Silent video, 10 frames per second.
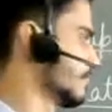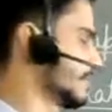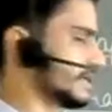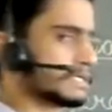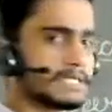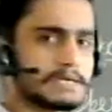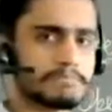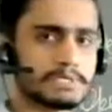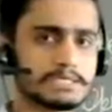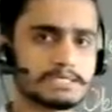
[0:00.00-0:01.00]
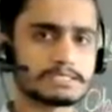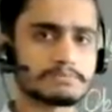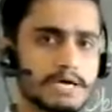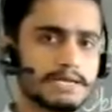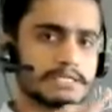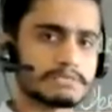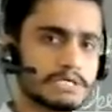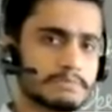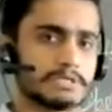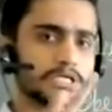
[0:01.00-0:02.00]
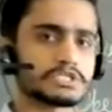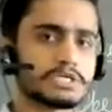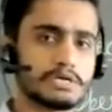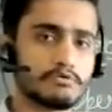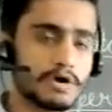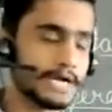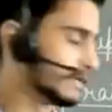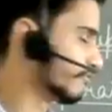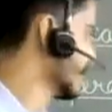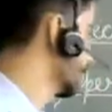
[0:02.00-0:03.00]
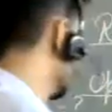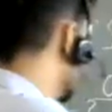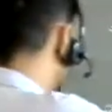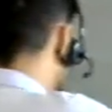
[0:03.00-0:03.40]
Operators are plus, minus, multiplication, divide will be